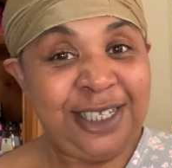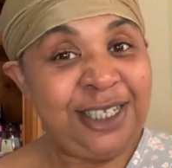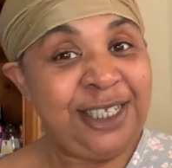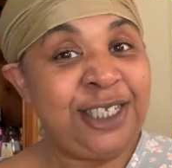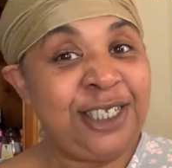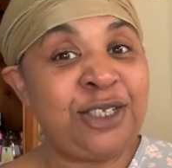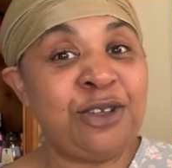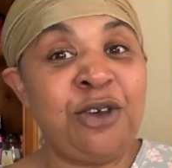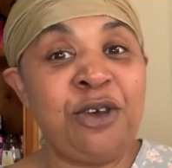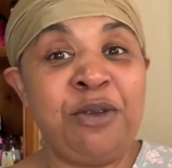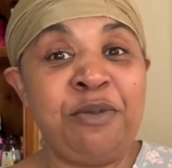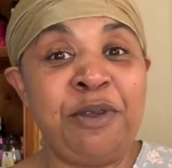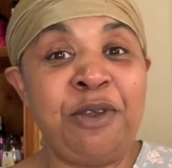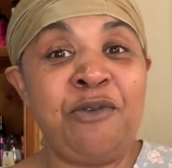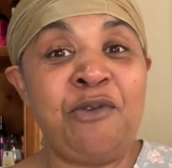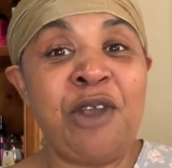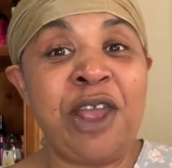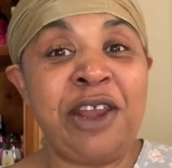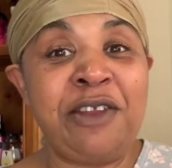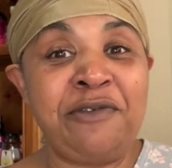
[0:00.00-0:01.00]
So it'll be
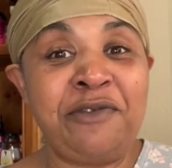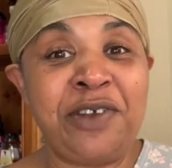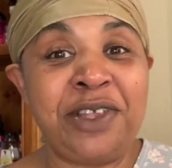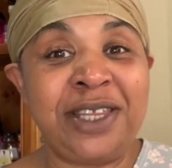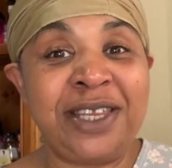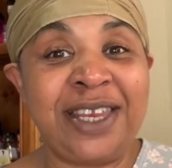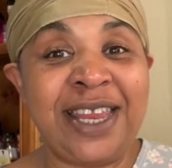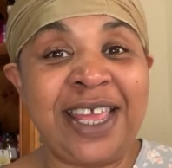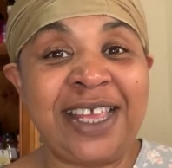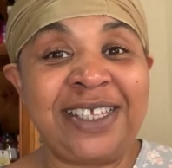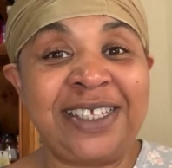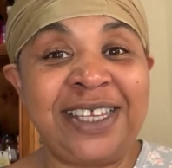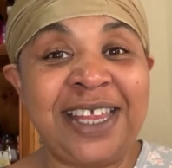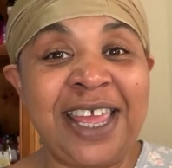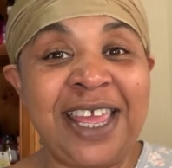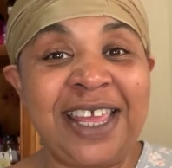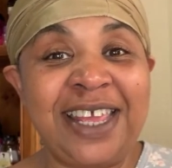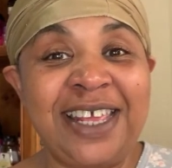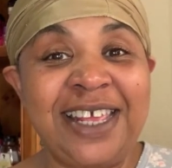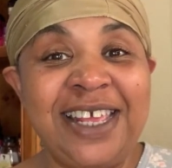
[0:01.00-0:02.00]
ready for the next
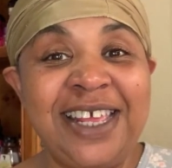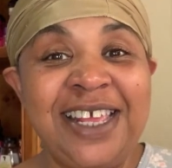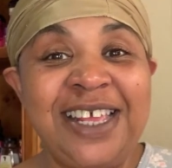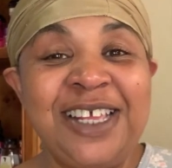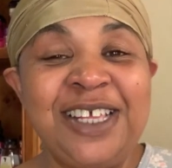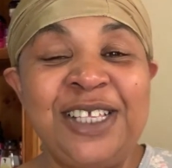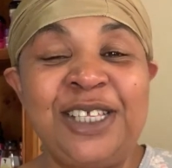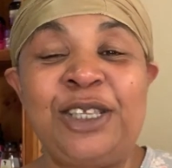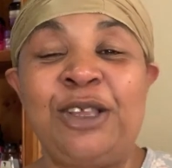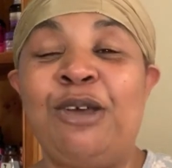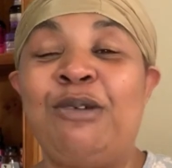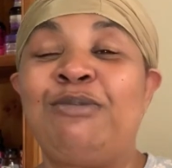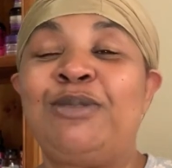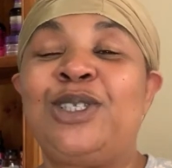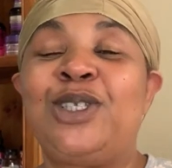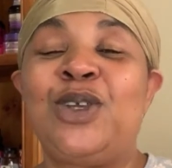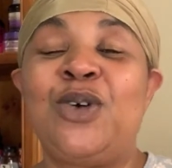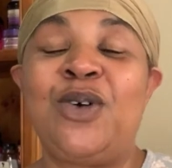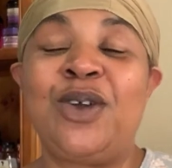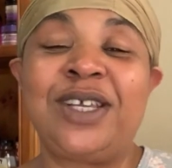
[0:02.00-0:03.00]
day. So I'm
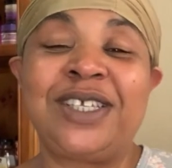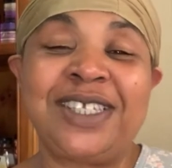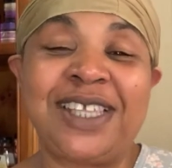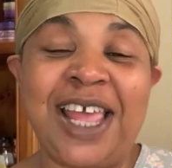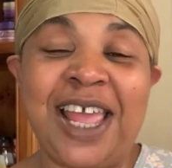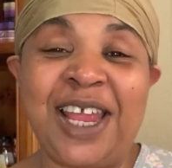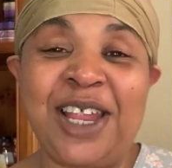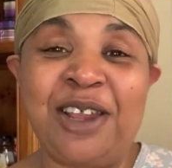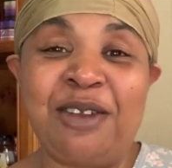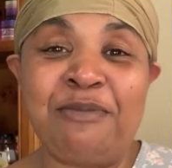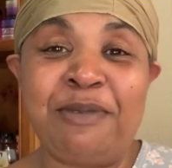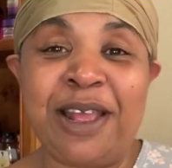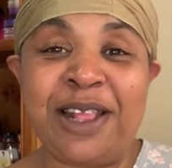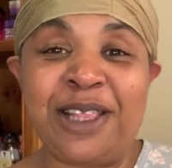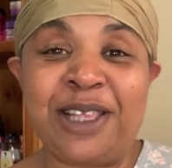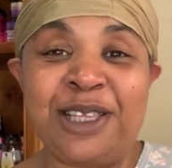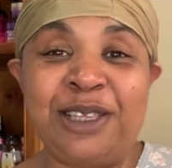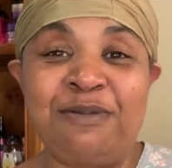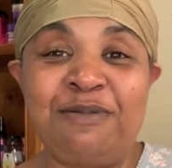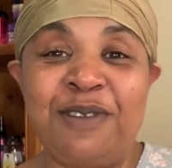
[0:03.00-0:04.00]
so excited about
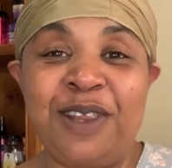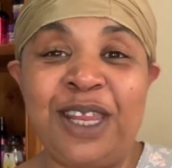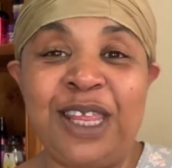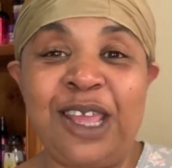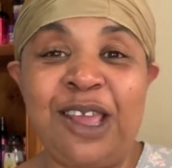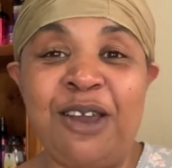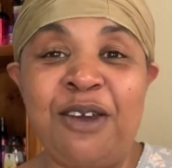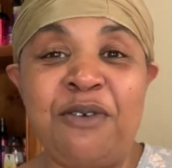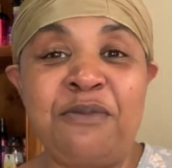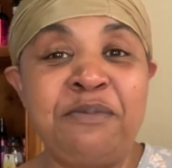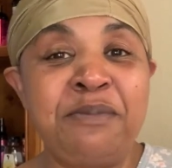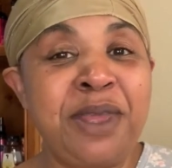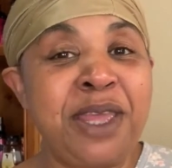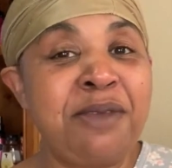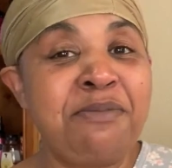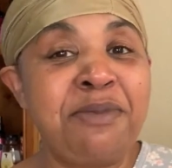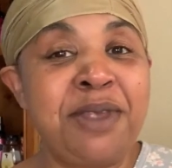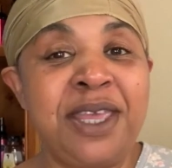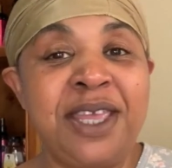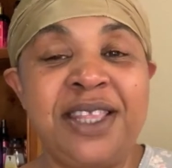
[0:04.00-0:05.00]
this video. Meet
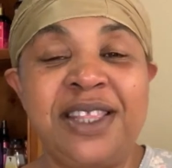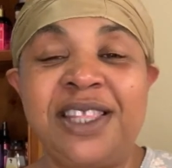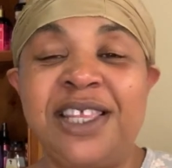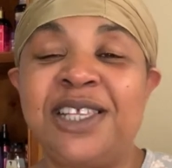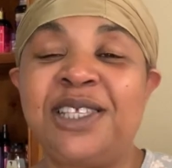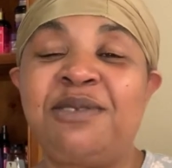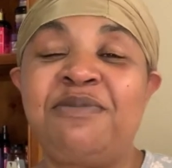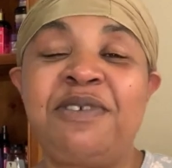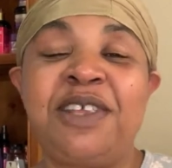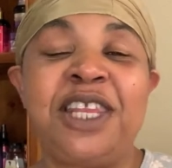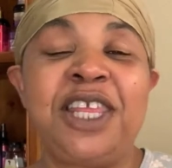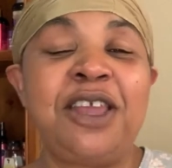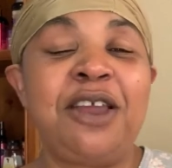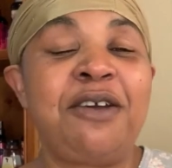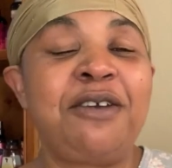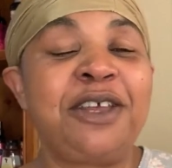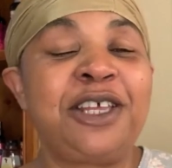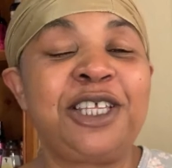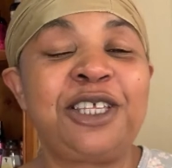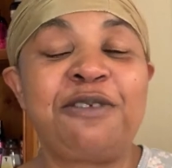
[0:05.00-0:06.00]
me. This video
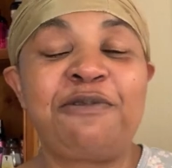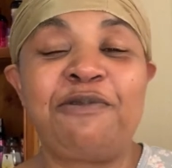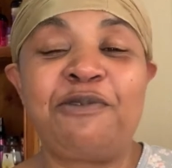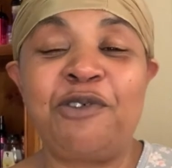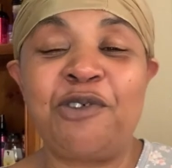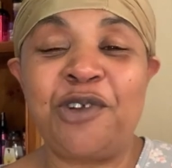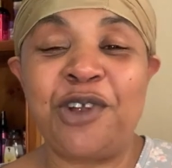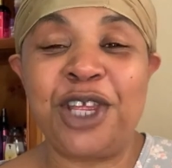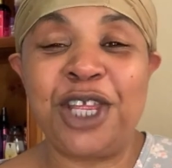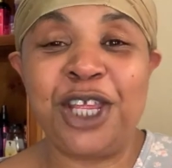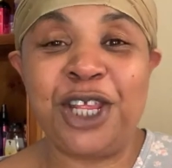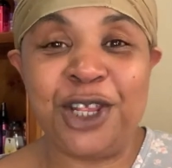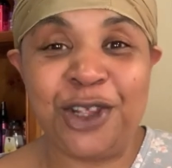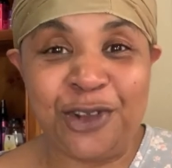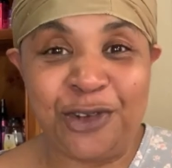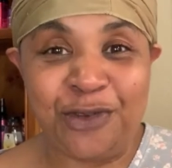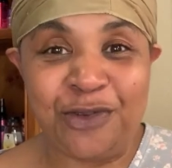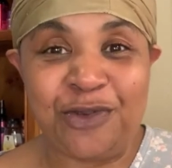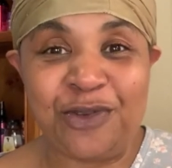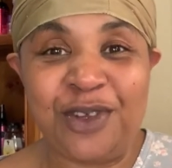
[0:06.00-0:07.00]
is for
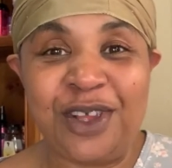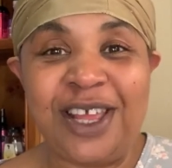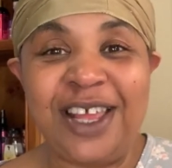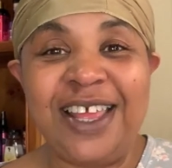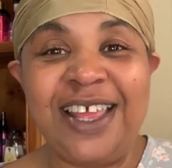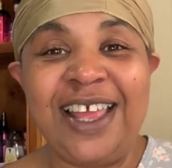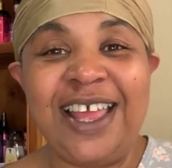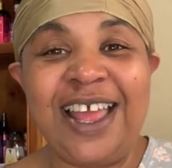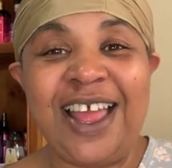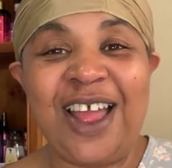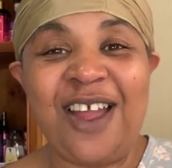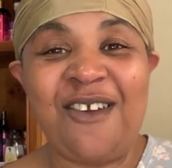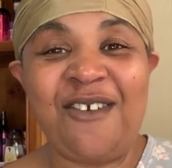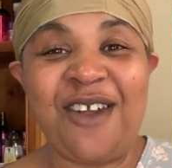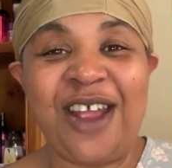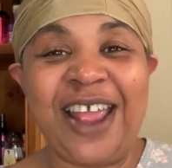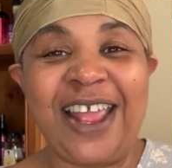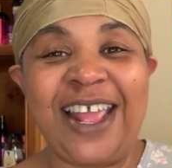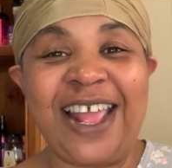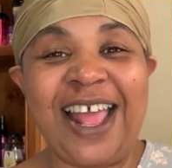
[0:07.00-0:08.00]
you.
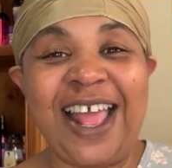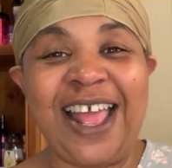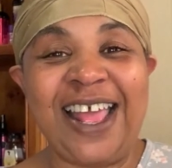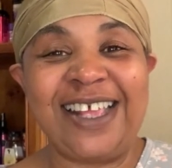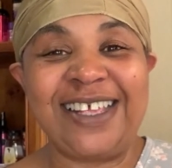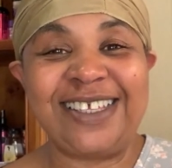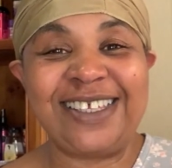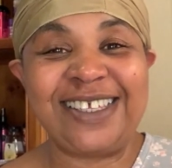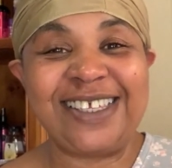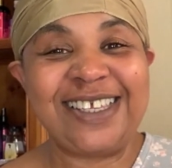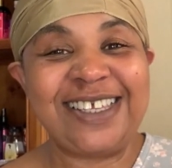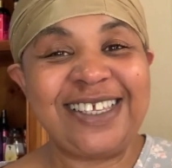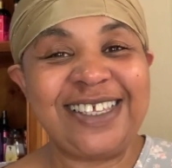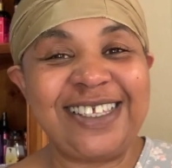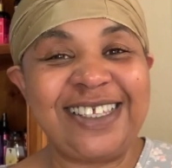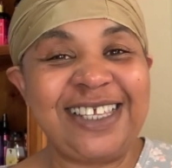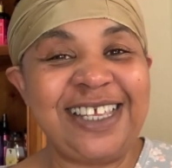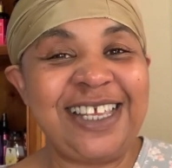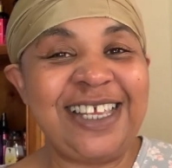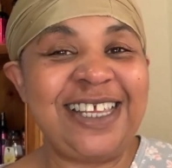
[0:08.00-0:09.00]
Alright guys.
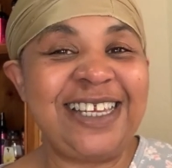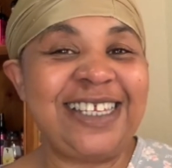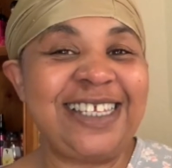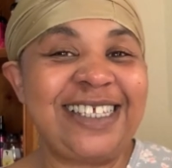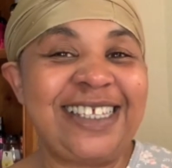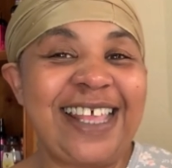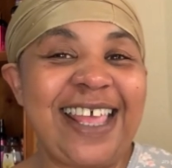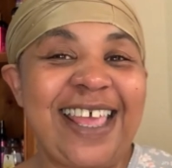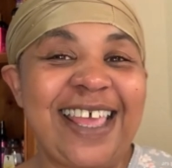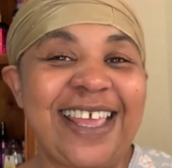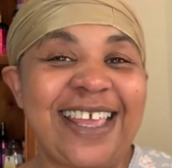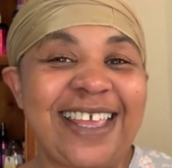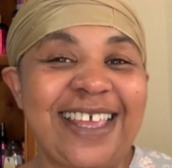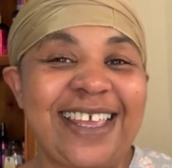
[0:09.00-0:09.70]
See you in a sec.